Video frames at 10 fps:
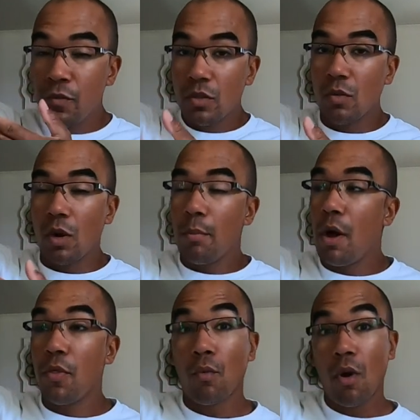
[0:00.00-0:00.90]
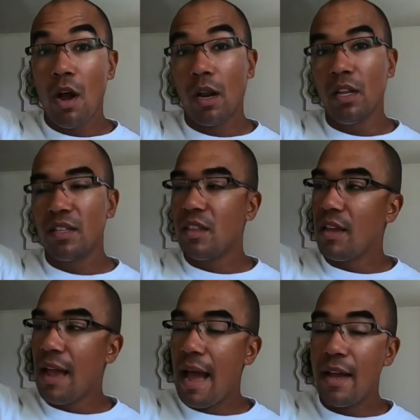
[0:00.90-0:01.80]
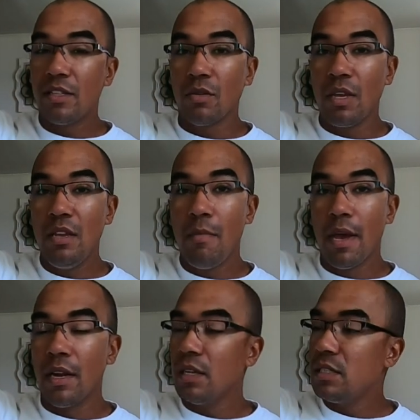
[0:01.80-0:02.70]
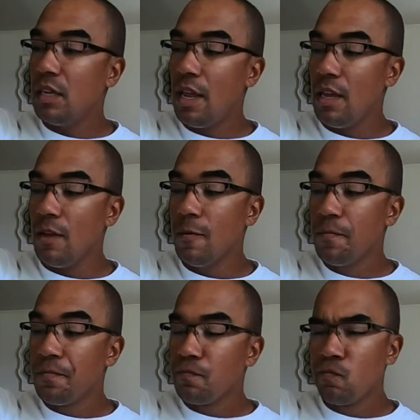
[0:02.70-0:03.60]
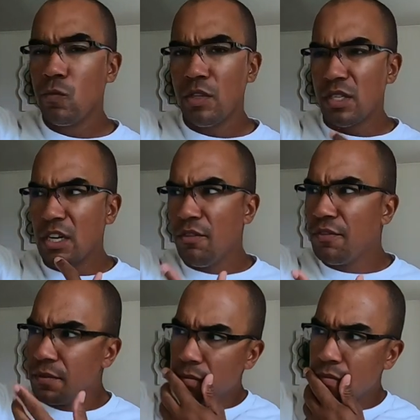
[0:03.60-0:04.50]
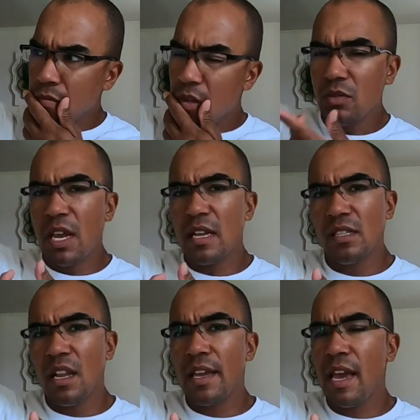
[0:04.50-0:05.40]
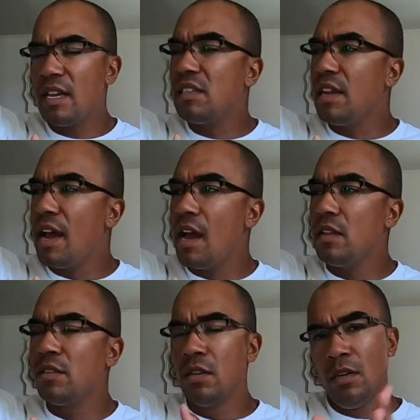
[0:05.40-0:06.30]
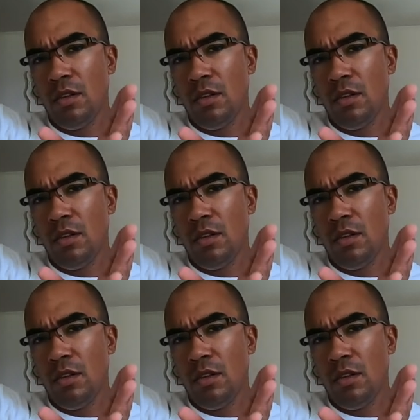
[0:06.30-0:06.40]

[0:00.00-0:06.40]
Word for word: So when I bought the rod, I looked at the guides on eBay and I said, hey, self, those guys look like casting guides.